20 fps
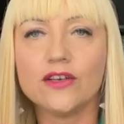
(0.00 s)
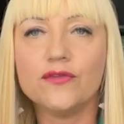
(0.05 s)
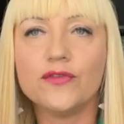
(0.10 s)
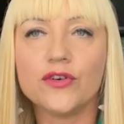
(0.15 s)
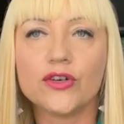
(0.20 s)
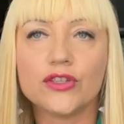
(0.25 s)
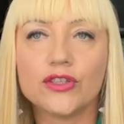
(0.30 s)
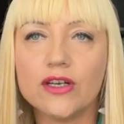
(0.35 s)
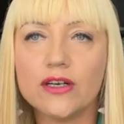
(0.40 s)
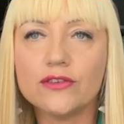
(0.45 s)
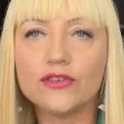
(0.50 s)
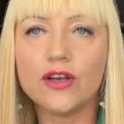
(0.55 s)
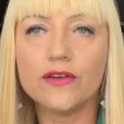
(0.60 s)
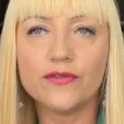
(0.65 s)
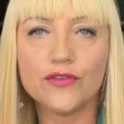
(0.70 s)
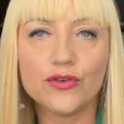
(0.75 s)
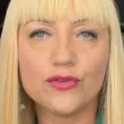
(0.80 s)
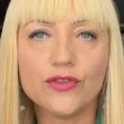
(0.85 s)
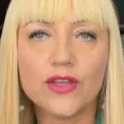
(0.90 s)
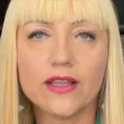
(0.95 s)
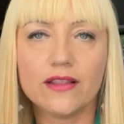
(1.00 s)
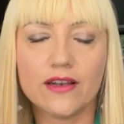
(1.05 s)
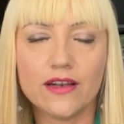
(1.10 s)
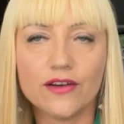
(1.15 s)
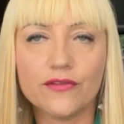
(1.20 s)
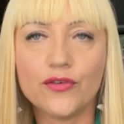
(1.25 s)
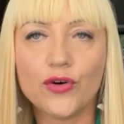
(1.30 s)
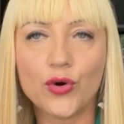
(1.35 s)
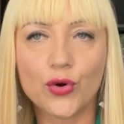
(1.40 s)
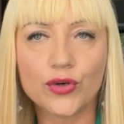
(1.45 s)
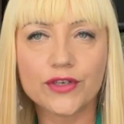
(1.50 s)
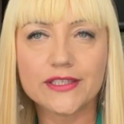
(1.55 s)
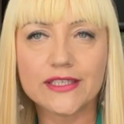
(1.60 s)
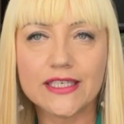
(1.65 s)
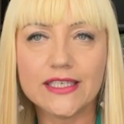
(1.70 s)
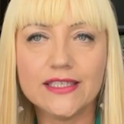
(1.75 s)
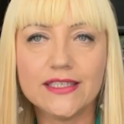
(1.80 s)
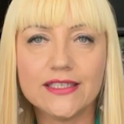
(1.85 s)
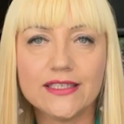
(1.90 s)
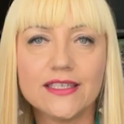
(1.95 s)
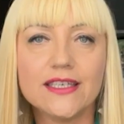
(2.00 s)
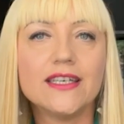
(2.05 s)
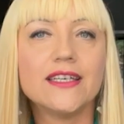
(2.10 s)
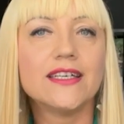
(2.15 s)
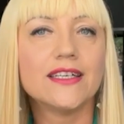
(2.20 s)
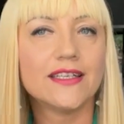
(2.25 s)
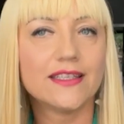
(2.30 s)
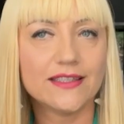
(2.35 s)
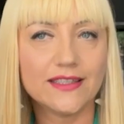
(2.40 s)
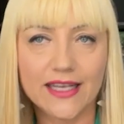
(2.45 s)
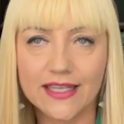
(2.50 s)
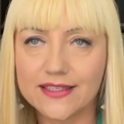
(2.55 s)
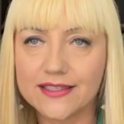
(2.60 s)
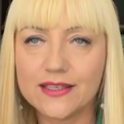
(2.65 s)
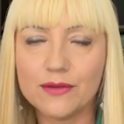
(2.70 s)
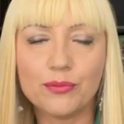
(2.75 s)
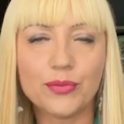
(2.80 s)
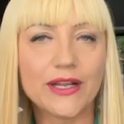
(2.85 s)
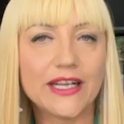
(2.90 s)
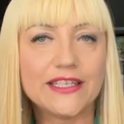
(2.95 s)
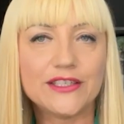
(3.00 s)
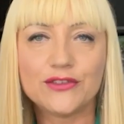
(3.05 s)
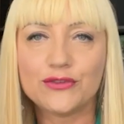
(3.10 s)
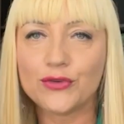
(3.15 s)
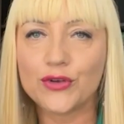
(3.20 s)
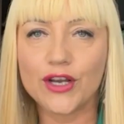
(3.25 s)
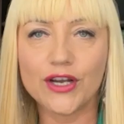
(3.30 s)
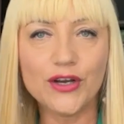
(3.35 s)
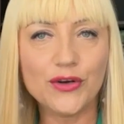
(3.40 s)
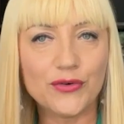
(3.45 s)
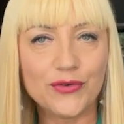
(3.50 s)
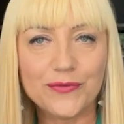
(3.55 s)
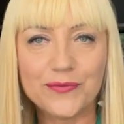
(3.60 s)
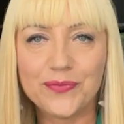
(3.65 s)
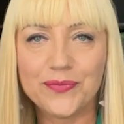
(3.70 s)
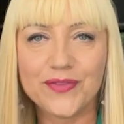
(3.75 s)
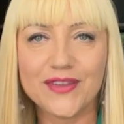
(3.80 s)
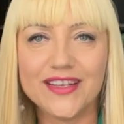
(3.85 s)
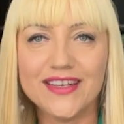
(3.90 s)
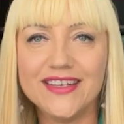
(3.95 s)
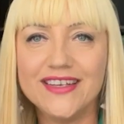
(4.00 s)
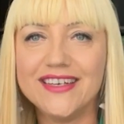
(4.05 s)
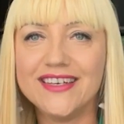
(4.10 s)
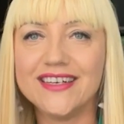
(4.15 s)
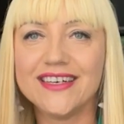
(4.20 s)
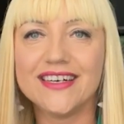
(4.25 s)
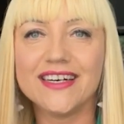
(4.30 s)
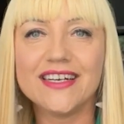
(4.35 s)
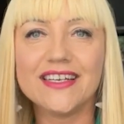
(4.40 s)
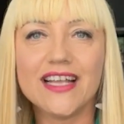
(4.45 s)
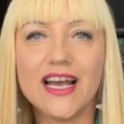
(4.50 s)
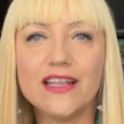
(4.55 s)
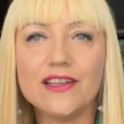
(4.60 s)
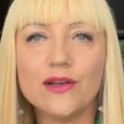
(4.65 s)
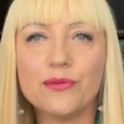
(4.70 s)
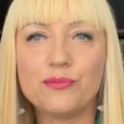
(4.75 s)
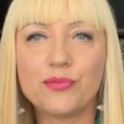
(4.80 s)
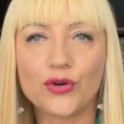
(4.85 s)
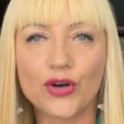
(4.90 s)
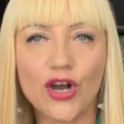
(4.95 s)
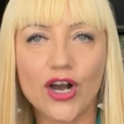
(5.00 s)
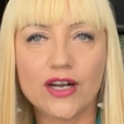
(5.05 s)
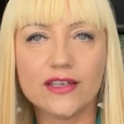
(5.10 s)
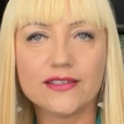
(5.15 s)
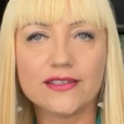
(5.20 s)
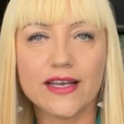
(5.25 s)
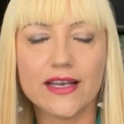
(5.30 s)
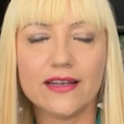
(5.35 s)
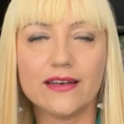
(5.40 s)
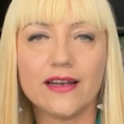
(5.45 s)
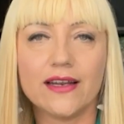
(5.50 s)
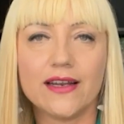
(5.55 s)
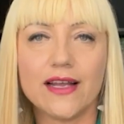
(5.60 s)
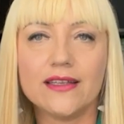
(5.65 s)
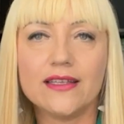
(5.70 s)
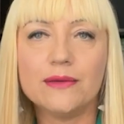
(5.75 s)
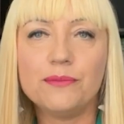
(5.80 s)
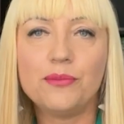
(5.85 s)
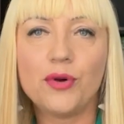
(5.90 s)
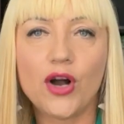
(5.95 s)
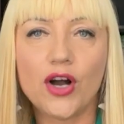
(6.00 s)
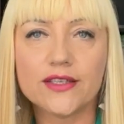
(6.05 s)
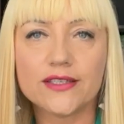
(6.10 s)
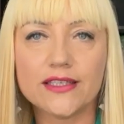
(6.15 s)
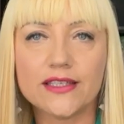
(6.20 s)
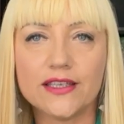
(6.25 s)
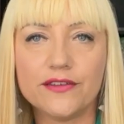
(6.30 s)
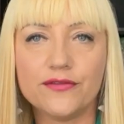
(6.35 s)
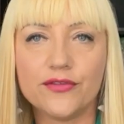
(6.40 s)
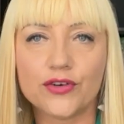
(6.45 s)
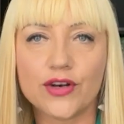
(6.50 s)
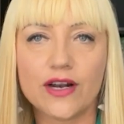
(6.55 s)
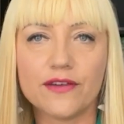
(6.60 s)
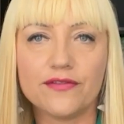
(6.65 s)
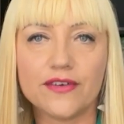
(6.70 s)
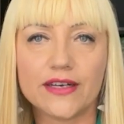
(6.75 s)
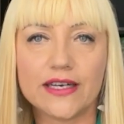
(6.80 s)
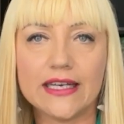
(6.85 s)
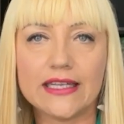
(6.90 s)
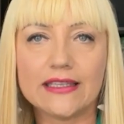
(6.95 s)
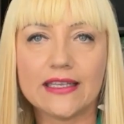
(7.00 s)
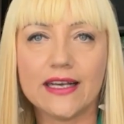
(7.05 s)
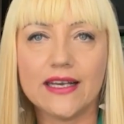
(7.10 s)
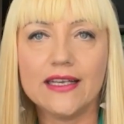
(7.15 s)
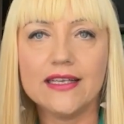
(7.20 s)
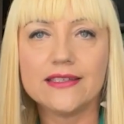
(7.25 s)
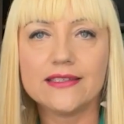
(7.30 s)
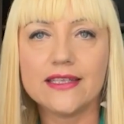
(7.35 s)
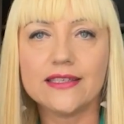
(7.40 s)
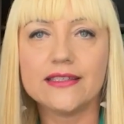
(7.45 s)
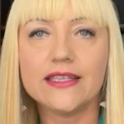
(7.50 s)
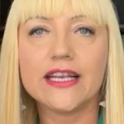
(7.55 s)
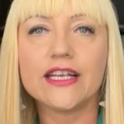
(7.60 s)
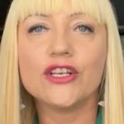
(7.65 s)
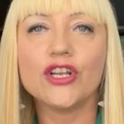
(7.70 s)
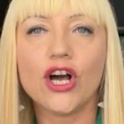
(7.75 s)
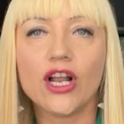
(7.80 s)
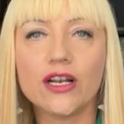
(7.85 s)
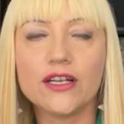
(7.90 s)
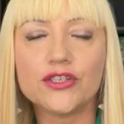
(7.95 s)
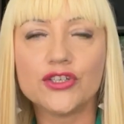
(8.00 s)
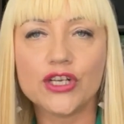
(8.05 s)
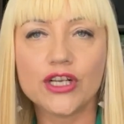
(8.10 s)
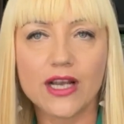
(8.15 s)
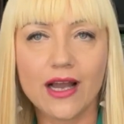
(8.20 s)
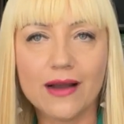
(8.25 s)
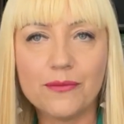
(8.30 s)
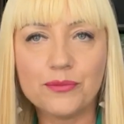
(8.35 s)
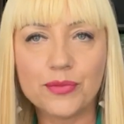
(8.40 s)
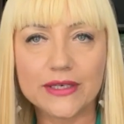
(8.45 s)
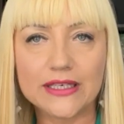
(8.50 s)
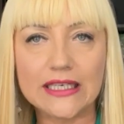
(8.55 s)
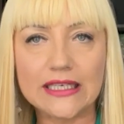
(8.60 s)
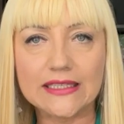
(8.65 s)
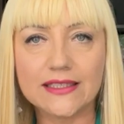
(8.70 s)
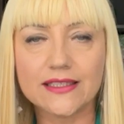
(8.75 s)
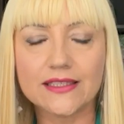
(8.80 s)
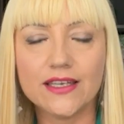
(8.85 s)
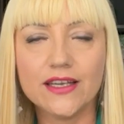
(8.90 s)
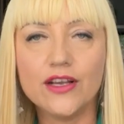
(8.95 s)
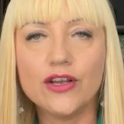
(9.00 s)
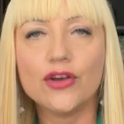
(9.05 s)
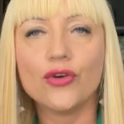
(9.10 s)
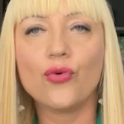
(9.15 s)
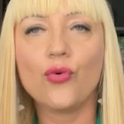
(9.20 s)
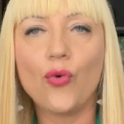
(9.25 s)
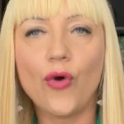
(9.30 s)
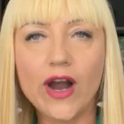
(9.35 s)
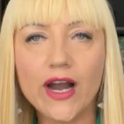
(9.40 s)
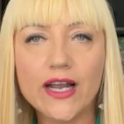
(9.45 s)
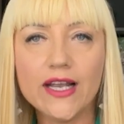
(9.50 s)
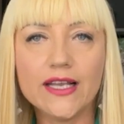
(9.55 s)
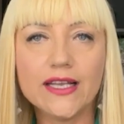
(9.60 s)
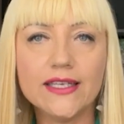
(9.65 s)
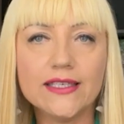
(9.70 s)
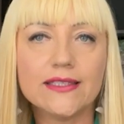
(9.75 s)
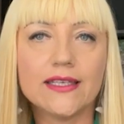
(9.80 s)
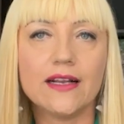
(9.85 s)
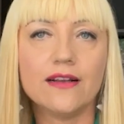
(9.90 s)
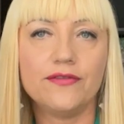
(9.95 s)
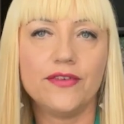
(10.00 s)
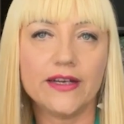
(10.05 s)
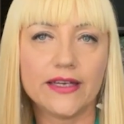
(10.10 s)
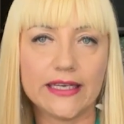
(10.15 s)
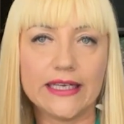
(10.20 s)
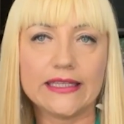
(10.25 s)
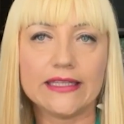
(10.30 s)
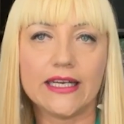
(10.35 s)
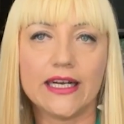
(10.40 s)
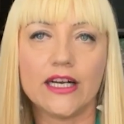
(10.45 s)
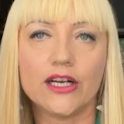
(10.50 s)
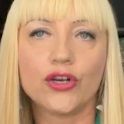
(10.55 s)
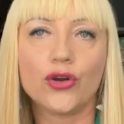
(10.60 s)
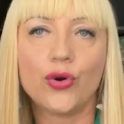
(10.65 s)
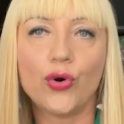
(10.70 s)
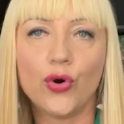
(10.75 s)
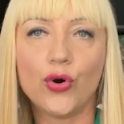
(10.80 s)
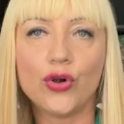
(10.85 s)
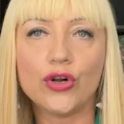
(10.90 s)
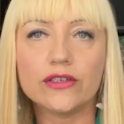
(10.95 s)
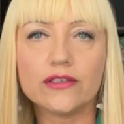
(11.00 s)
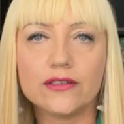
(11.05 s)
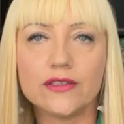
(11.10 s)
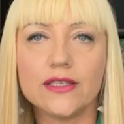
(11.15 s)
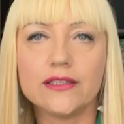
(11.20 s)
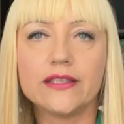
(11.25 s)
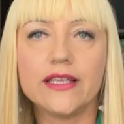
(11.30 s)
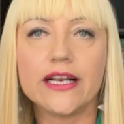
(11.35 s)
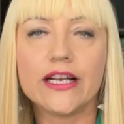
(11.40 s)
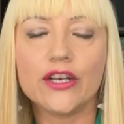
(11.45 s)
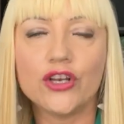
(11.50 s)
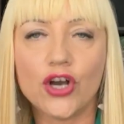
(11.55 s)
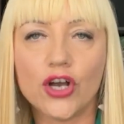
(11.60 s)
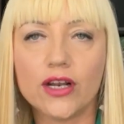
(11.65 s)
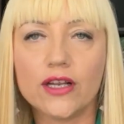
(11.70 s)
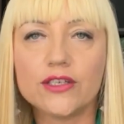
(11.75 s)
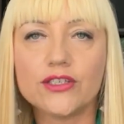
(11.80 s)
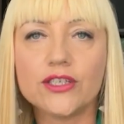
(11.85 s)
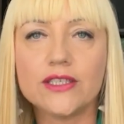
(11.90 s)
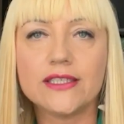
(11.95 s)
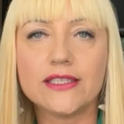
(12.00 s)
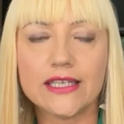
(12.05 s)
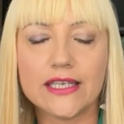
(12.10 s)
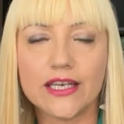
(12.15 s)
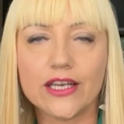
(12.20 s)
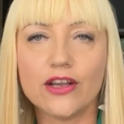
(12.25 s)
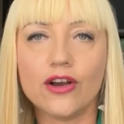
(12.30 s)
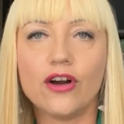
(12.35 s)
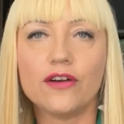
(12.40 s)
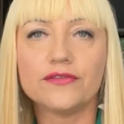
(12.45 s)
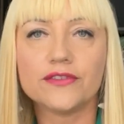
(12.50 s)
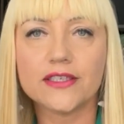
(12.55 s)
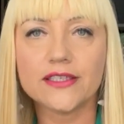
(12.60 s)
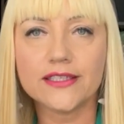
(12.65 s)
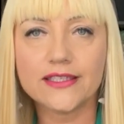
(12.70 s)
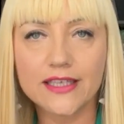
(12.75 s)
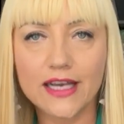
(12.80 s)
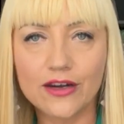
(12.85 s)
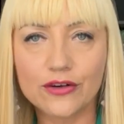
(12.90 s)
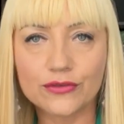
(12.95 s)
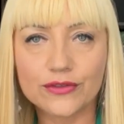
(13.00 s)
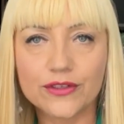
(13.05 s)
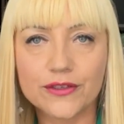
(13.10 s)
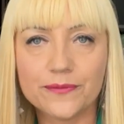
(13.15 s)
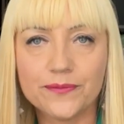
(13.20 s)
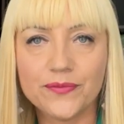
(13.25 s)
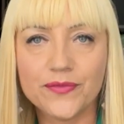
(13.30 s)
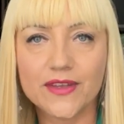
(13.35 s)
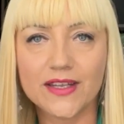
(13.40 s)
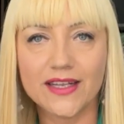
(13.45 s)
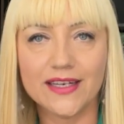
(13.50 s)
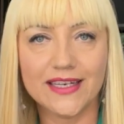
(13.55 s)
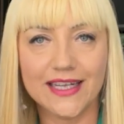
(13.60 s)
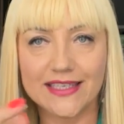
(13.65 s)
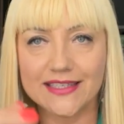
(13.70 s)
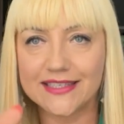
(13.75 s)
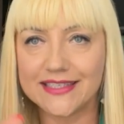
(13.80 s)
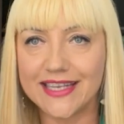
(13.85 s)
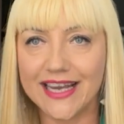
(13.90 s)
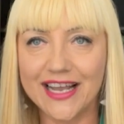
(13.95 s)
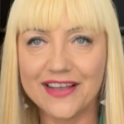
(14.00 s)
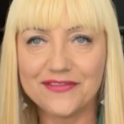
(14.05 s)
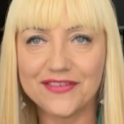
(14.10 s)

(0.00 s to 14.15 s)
for those of you that love horses, that's the place to go. Another pros and another positive for Alpharetta is the technology companies. Why is Alpharetta called the technology city of the South? Let's dive